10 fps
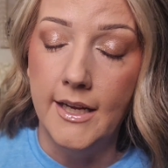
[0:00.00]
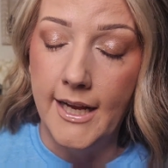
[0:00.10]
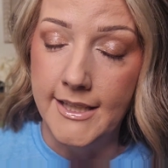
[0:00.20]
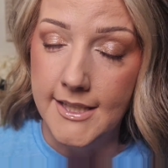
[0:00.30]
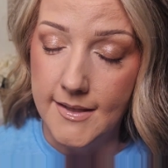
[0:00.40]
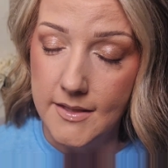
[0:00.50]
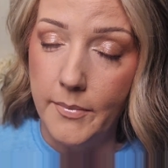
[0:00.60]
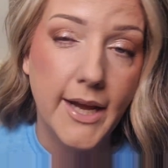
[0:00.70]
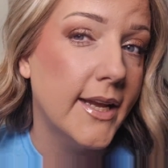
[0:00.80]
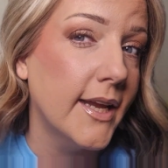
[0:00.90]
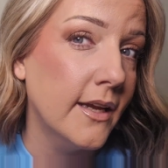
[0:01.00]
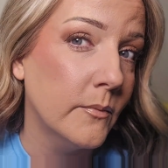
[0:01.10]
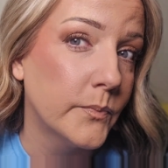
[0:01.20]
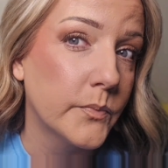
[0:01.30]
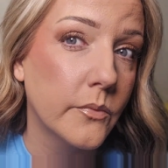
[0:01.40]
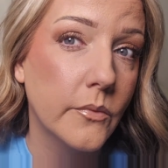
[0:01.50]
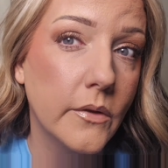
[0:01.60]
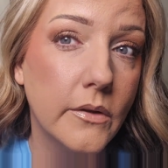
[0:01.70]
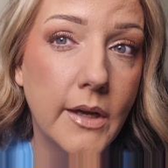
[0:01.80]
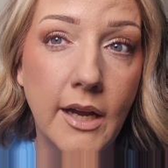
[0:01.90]
anticipating.
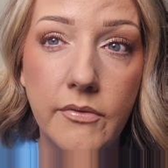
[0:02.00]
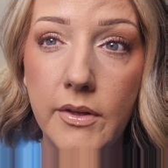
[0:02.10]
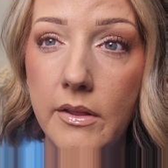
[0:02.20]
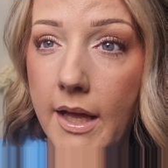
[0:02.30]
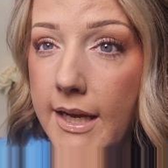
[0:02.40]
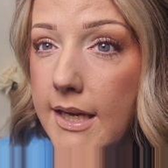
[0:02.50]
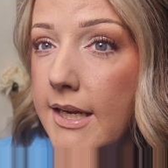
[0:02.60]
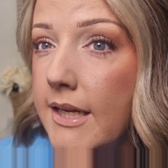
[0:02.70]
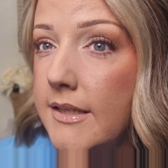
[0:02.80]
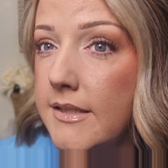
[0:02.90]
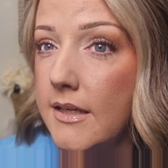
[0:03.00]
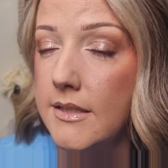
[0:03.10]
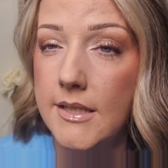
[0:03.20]
I feel like it does